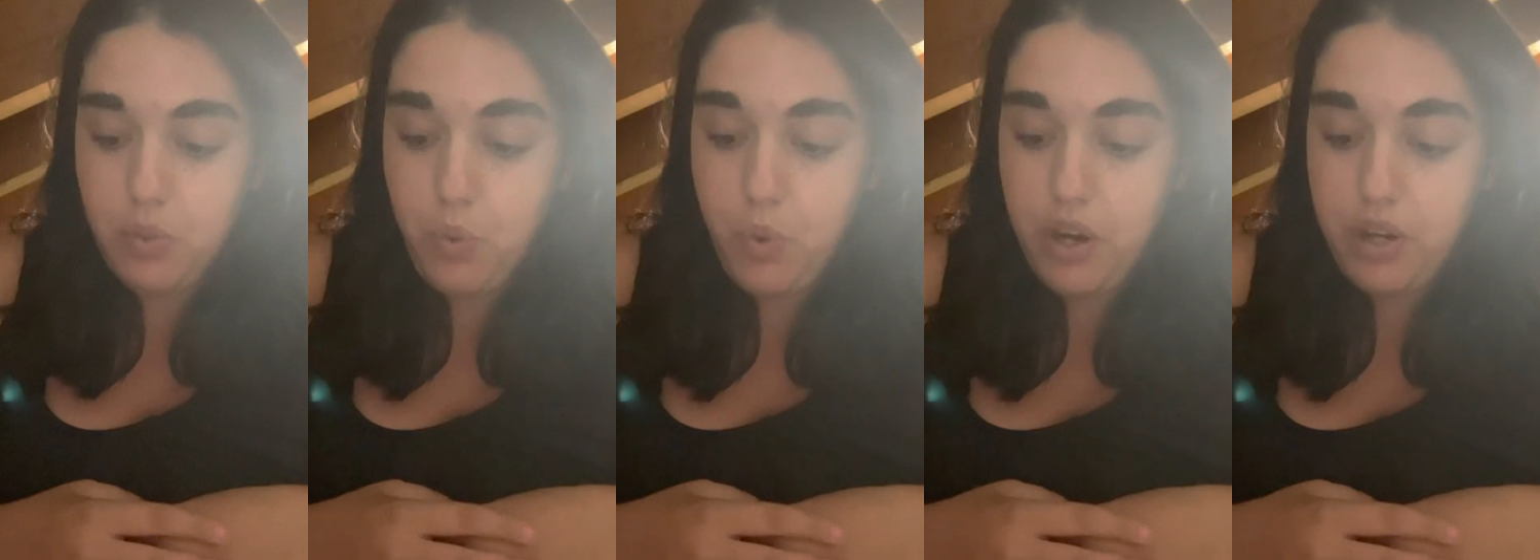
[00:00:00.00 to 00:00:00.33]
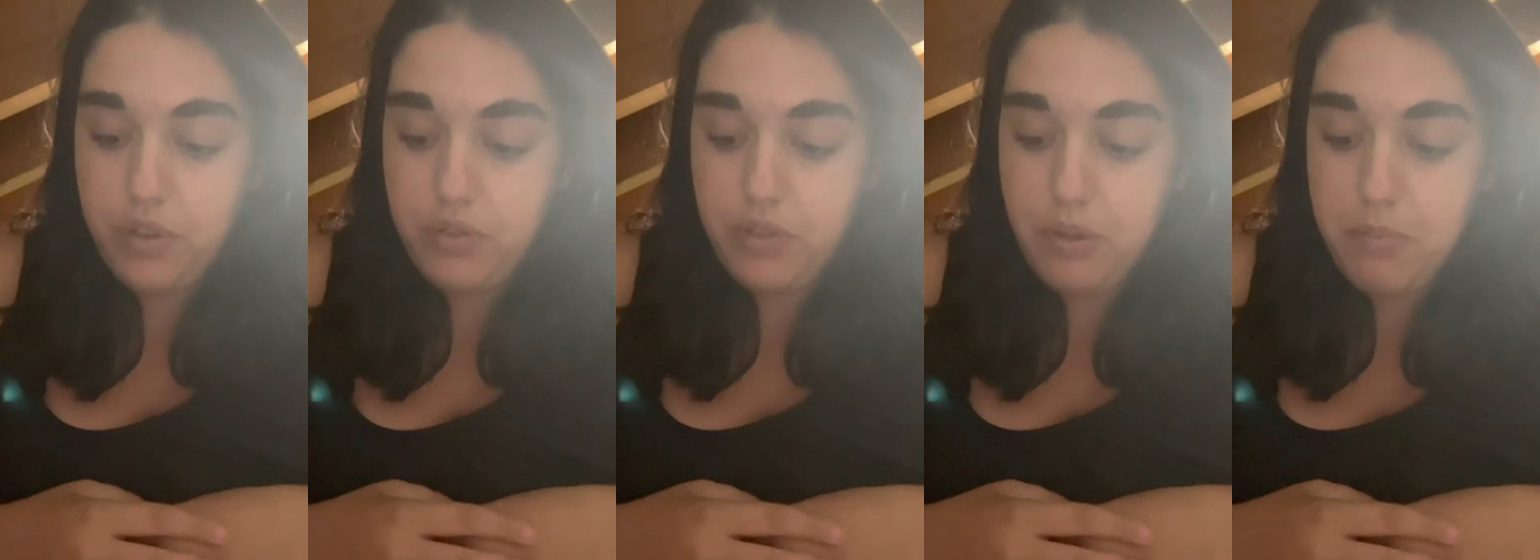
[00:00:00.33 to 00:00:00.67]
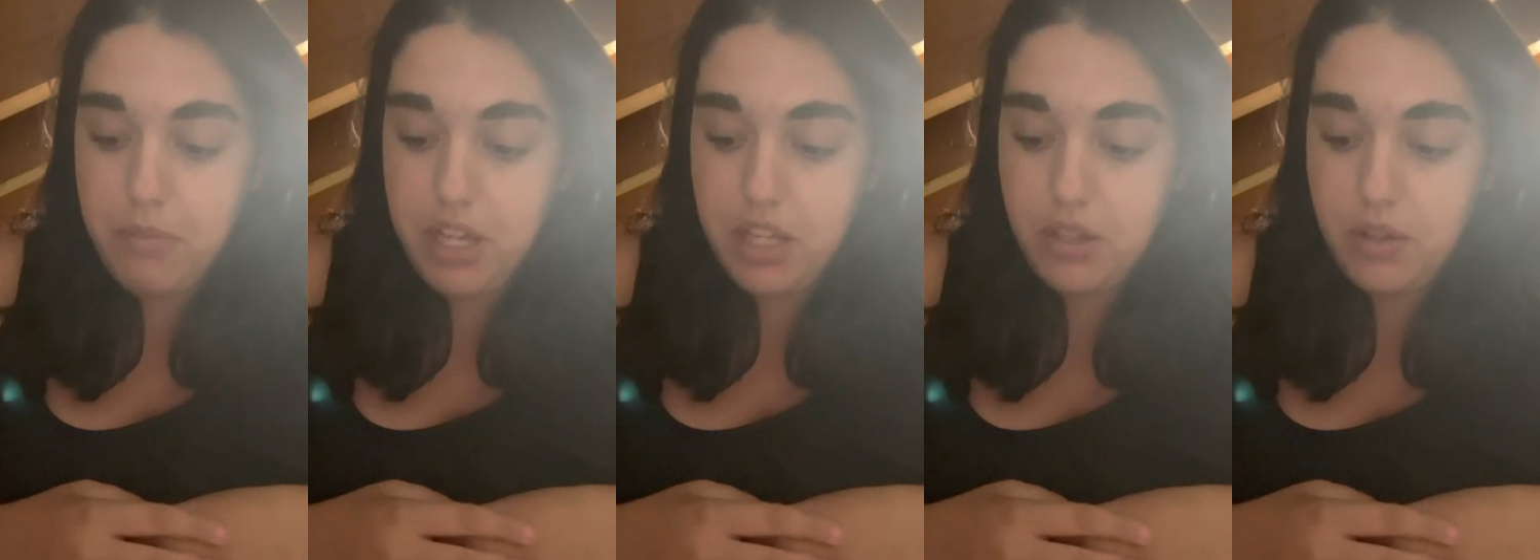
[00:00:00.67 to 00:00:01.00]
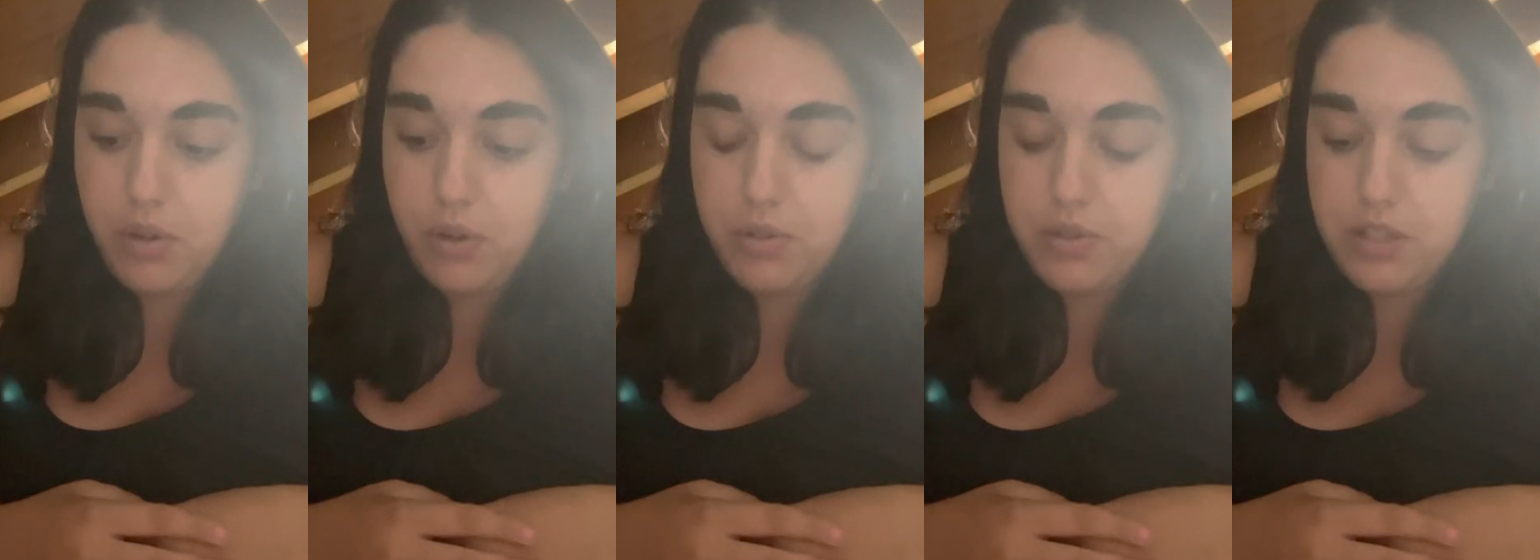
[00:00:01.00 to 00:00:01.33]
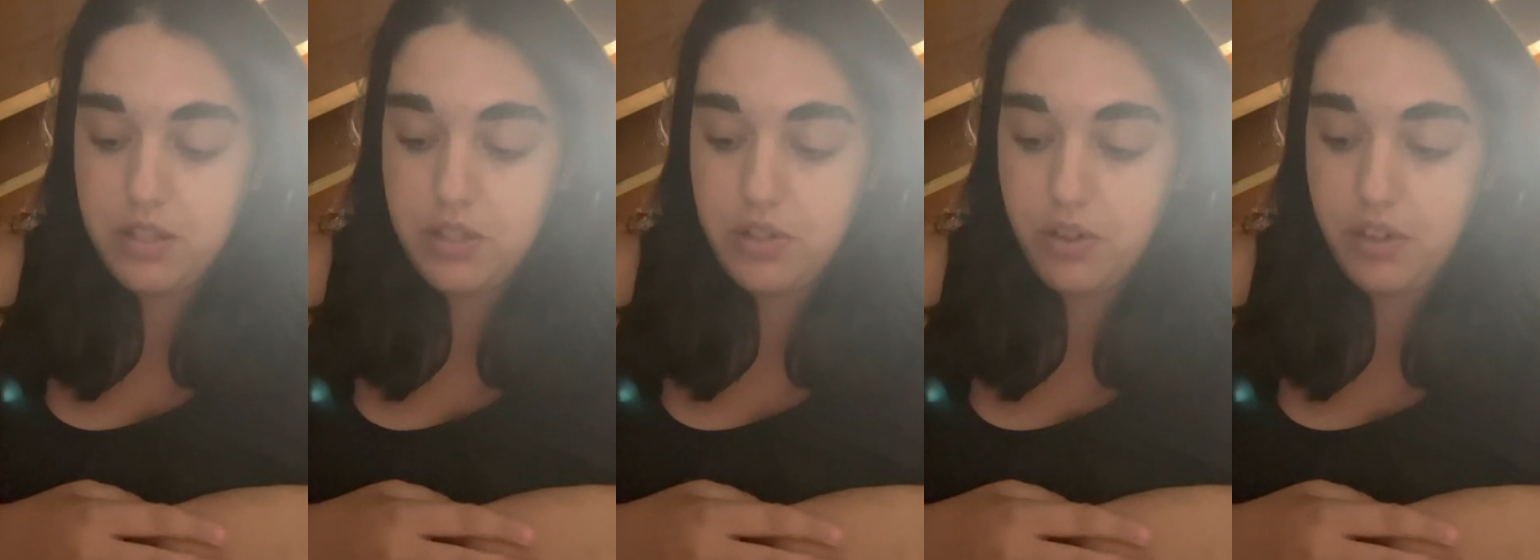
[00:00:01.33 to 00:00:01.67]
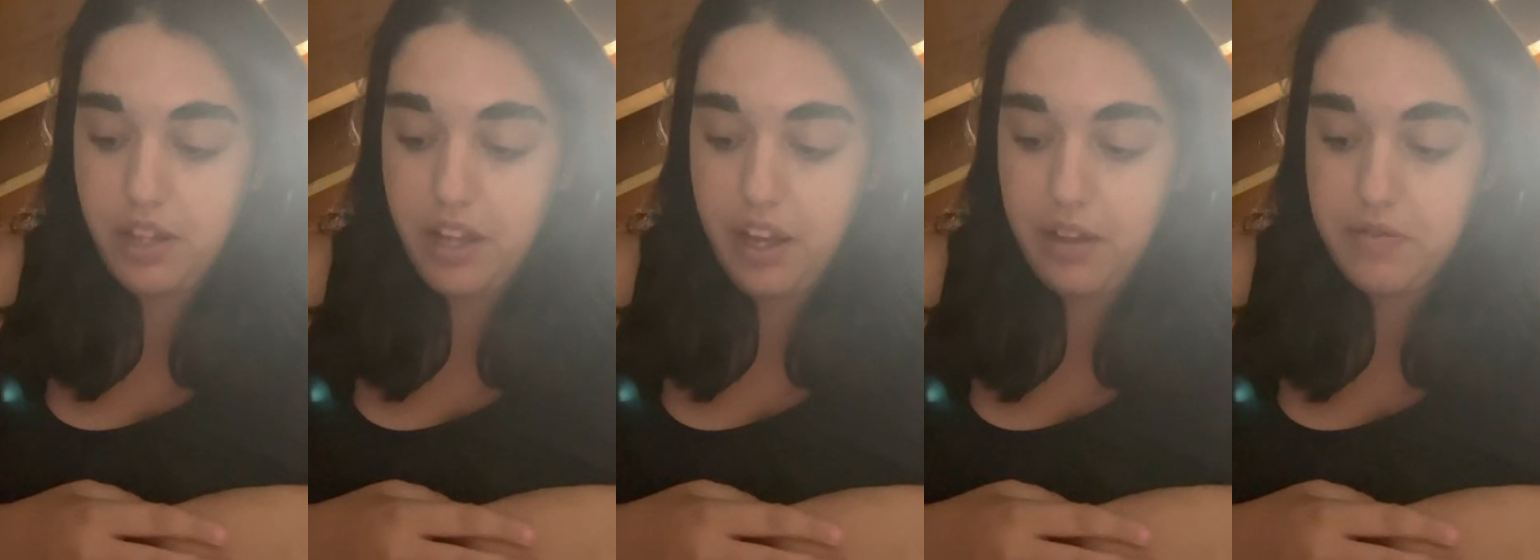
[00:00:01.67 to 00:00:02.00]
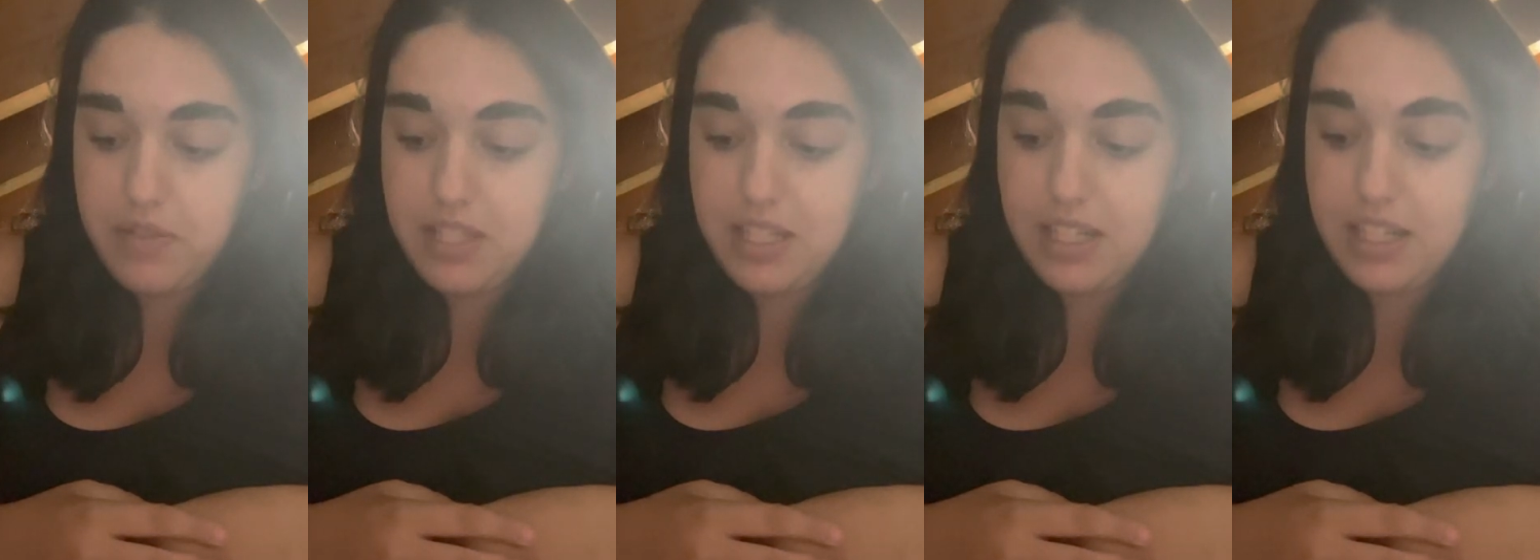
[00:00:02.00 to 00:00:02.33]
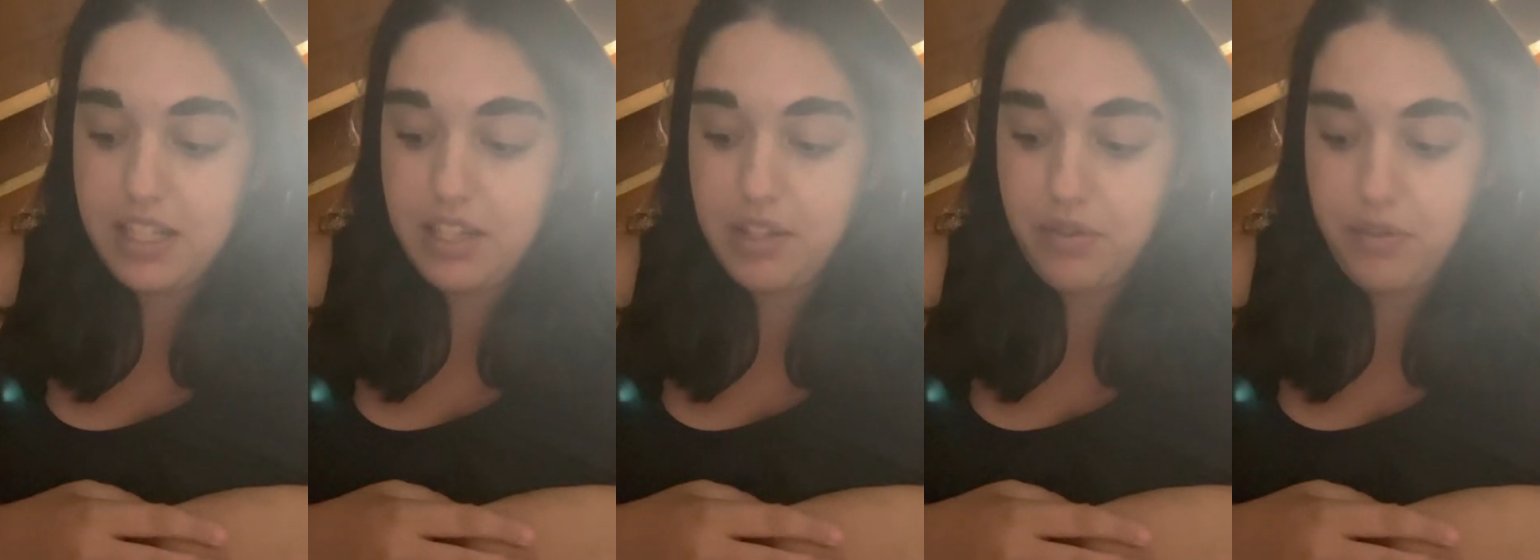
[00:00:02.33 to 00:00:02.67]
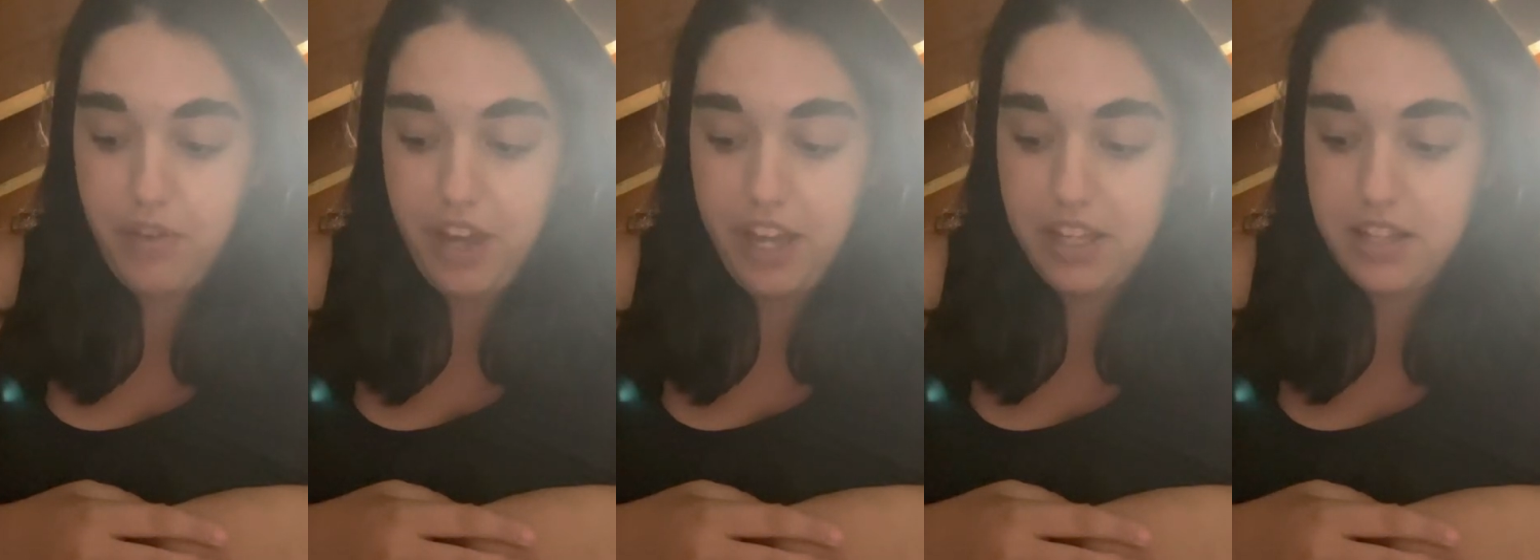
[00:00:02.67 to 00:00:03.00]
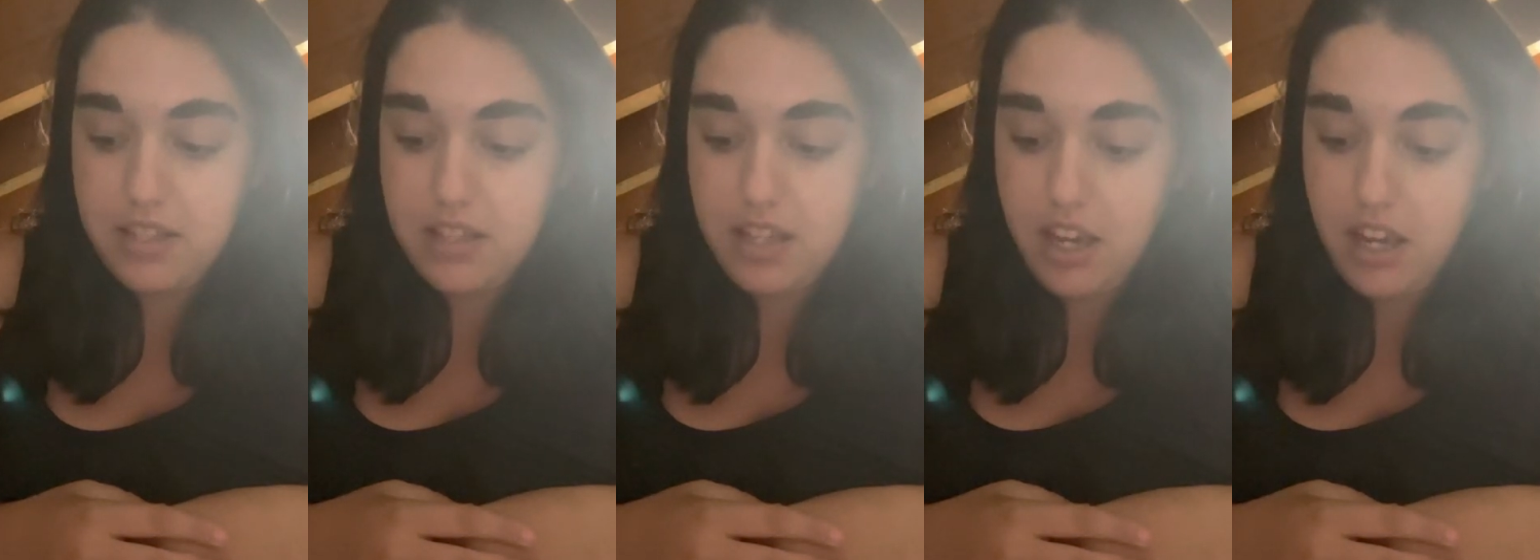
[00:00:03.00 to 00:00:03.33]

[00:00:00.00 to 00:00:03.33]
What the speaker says: one of the main goals in your life suddenly fails